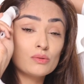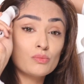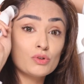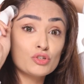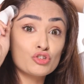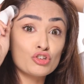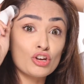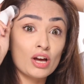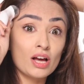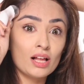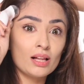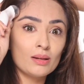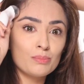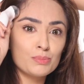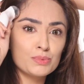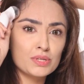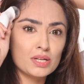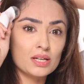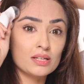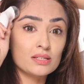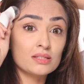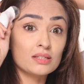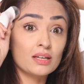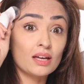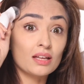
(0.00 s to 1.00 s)
which helps
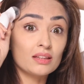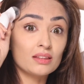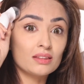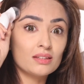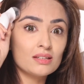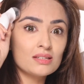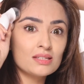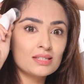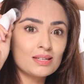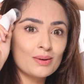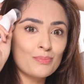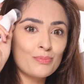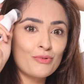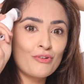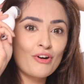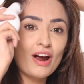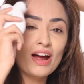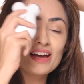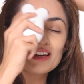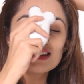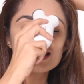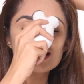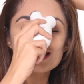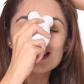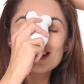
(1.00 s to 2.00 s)
us get the
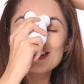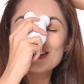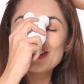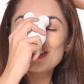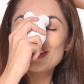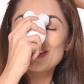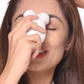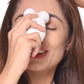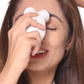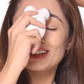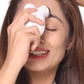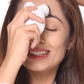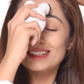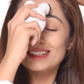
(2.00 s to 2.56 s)
surprised look.